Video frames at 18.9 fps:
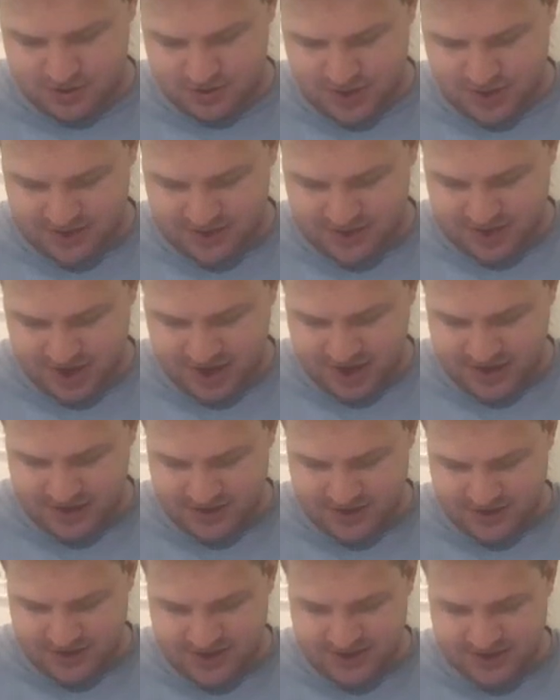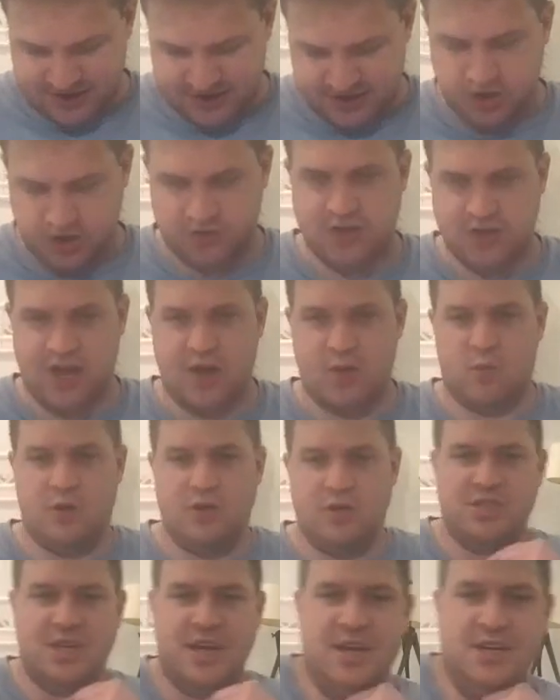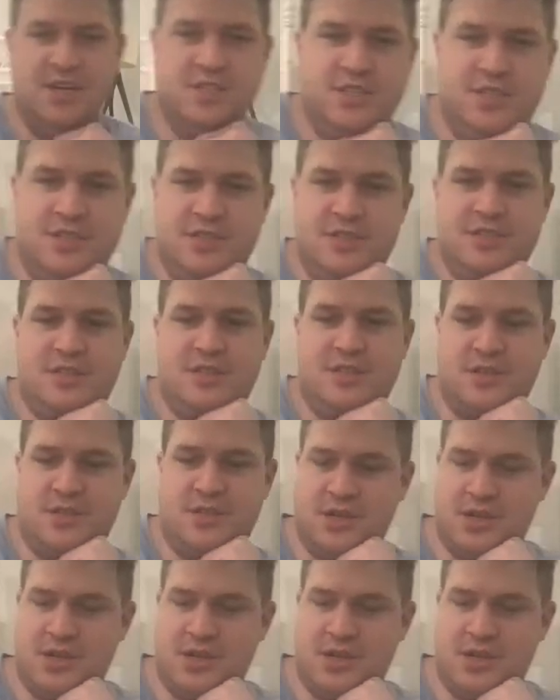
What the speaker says: So that's nice. I think it's called Cottonwood Changes.